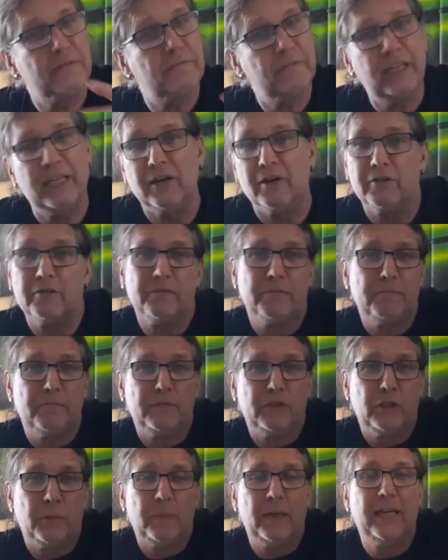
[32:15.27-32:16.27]
you know,
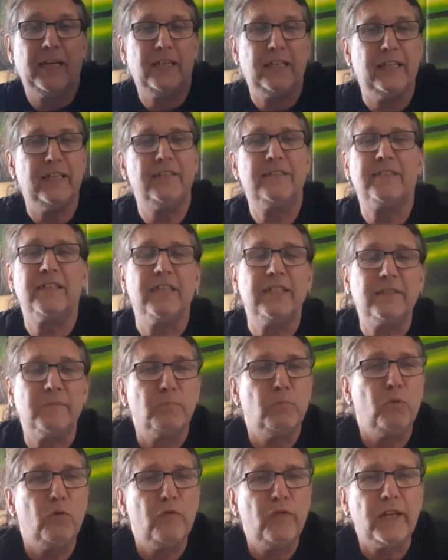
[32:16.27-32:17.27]
Pleiades is
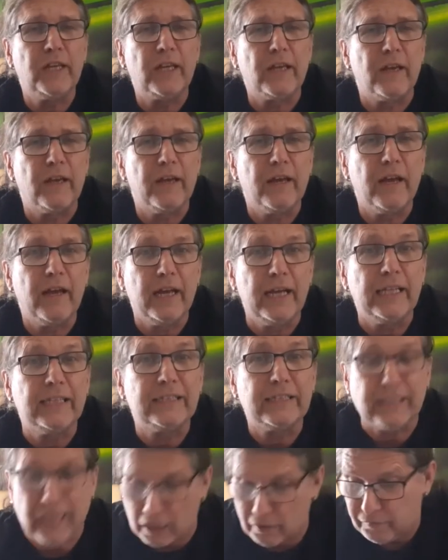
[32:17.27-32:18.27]
moving
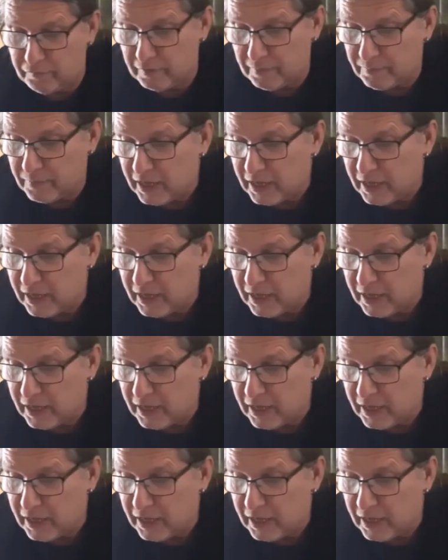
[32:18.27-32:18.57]
itself.